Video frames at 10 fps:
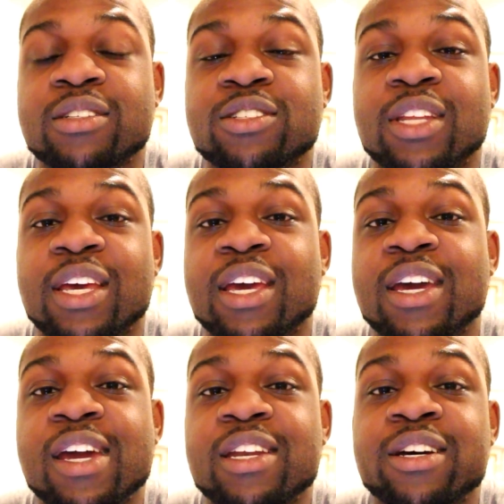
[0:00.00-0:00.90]
to the
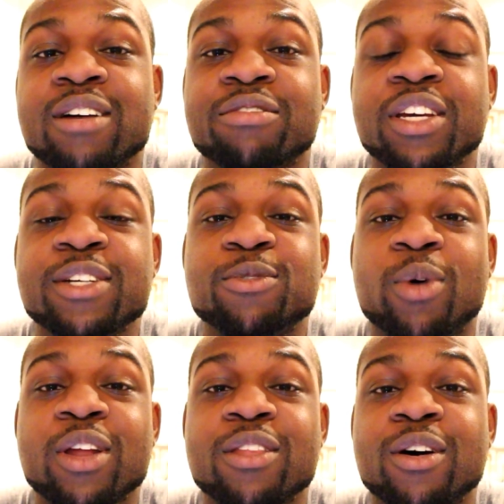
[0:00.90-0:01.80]
end of each
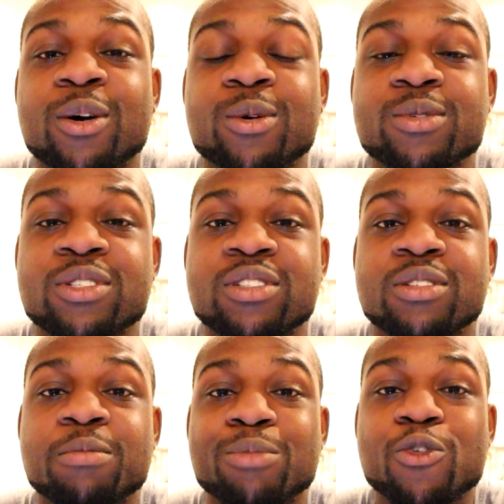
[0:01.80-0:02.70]
one of those
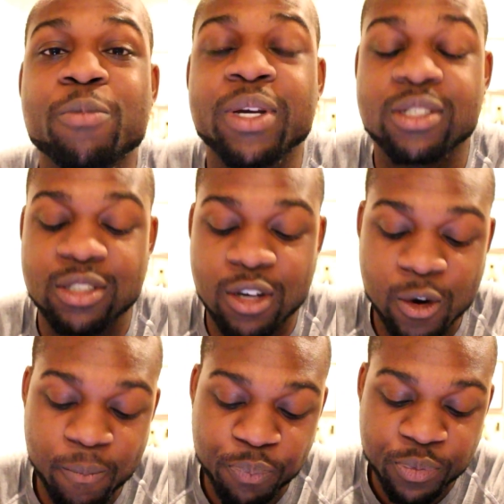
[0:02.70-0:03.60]
movements.
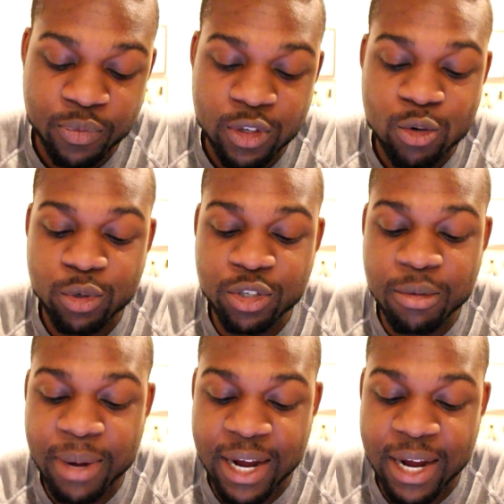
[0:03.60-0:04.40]
So we'll do the